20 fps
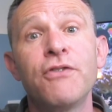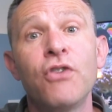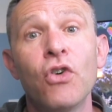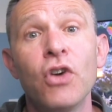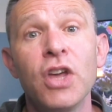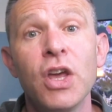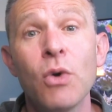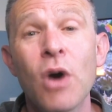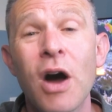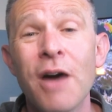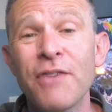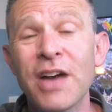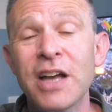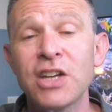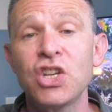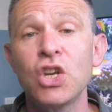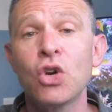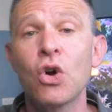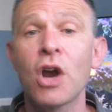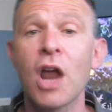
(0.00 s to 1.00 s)
for you, I've
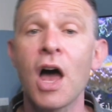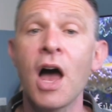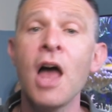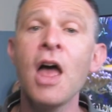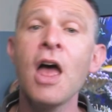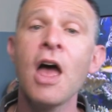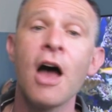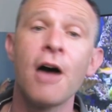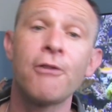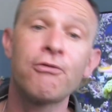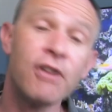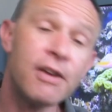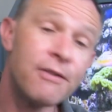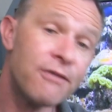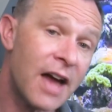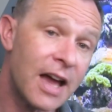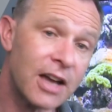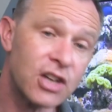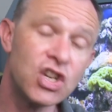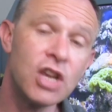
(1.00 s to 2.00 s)
actually got a free
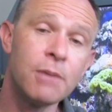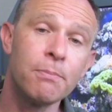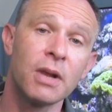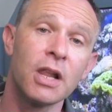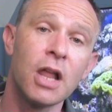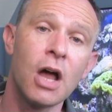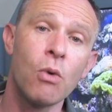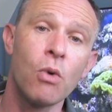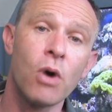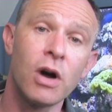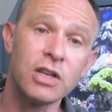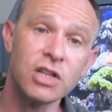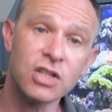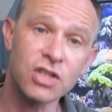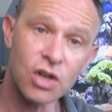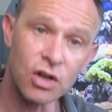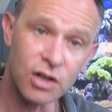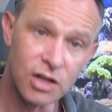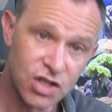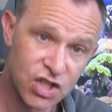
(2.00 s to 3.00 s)
fact sheet below where I
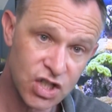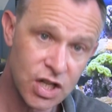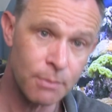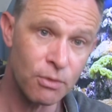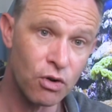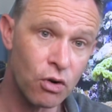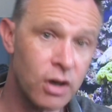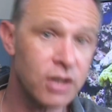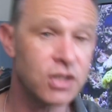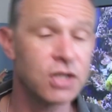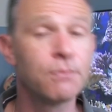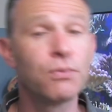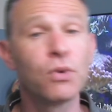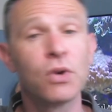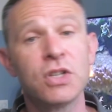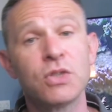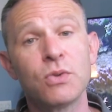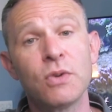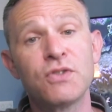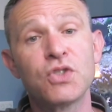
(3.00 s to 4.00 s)
just kind of summarise the
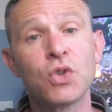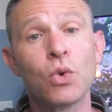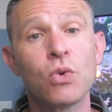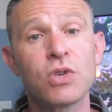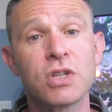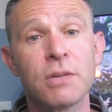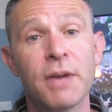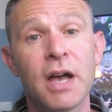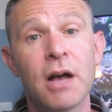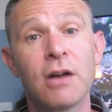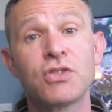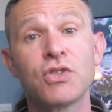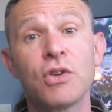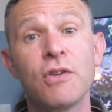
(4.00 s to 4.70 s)
points we've talked about.